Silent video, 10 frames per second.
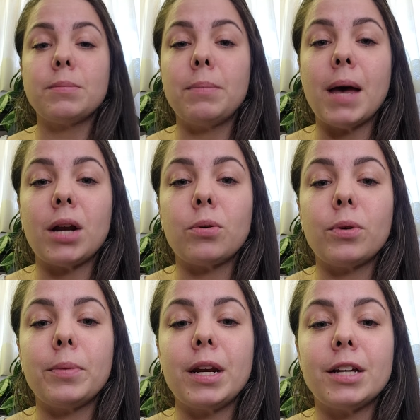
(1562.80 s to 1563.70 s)
mean man or
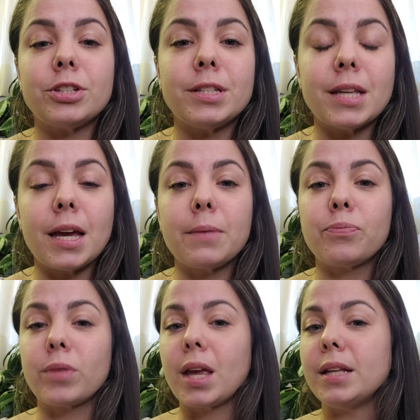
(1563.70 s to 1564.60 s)
woman, I should say.
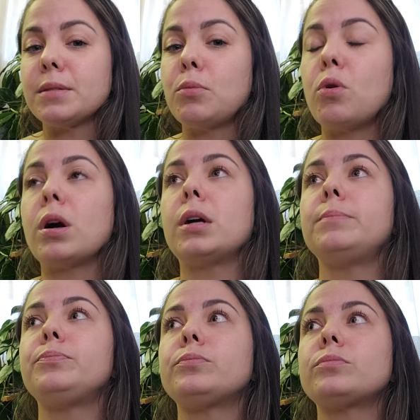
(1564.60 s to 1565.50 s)
It's
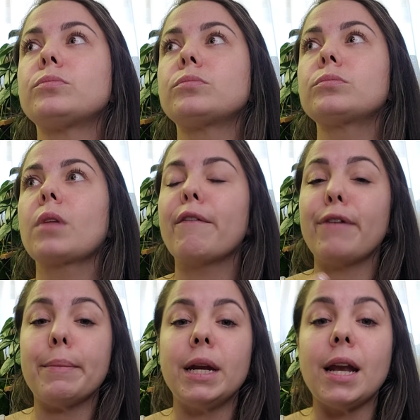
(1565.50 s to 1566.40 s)
more
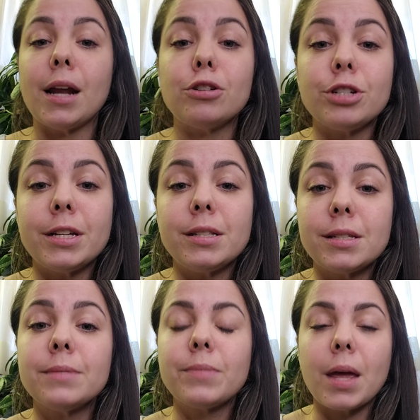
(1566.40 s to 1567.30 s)
feminine
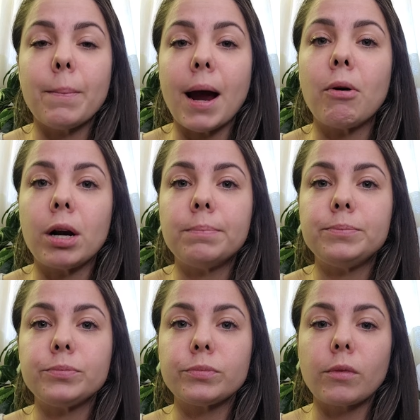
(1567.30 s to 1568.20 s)
energies in power.
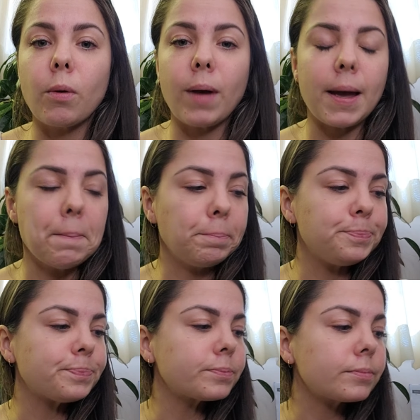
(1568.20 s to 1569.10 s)
Okay?
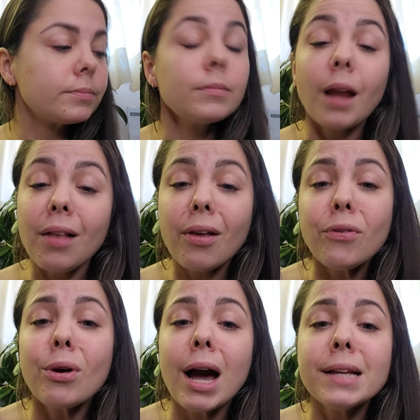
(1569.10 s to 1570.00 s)
Love
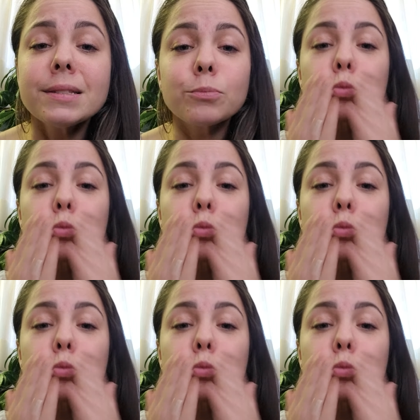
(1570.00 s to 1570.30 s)
you guys.